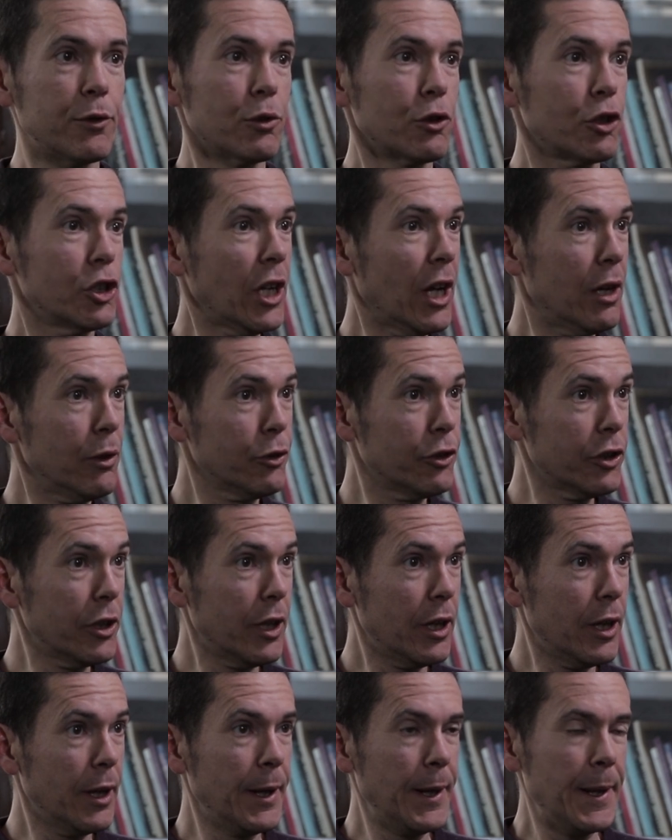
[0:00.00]
for
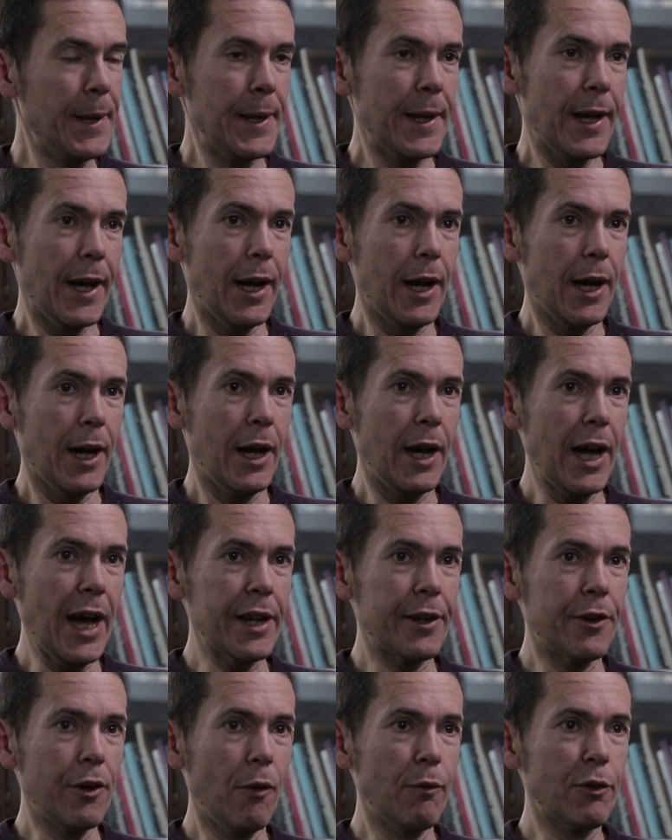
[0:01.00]
shelter, uh,
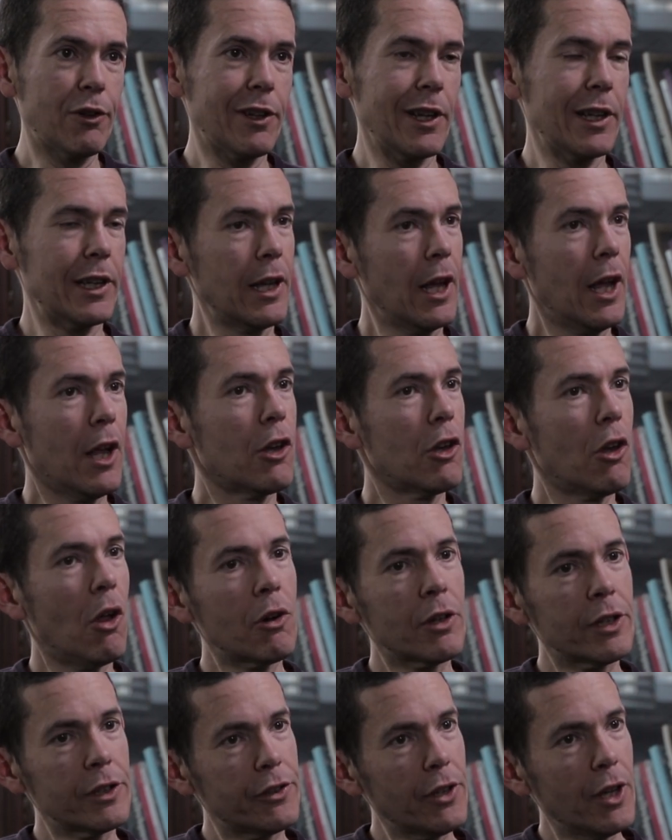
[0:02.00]
and obviously
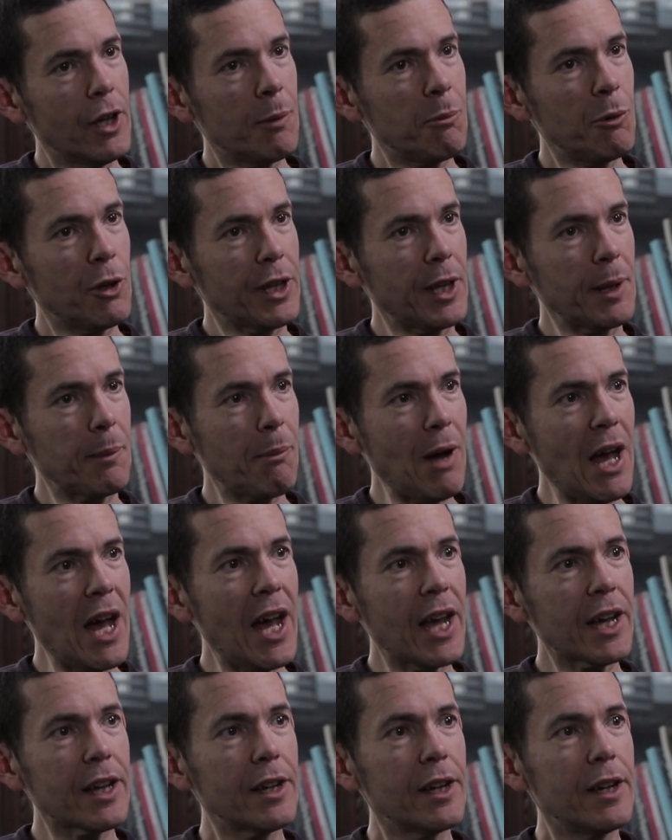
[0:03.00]
longer term looking
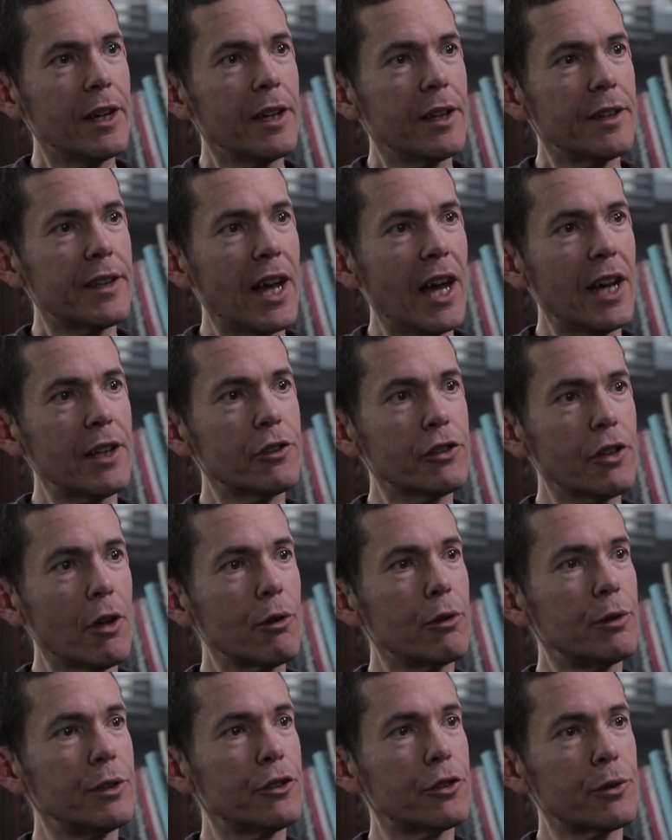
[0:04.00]
back, that
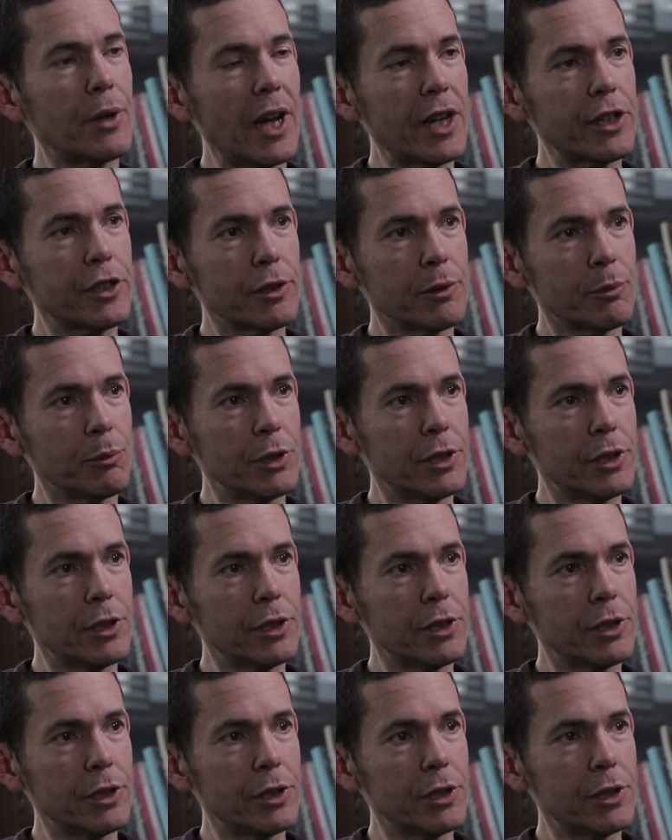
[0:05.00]
solar interaction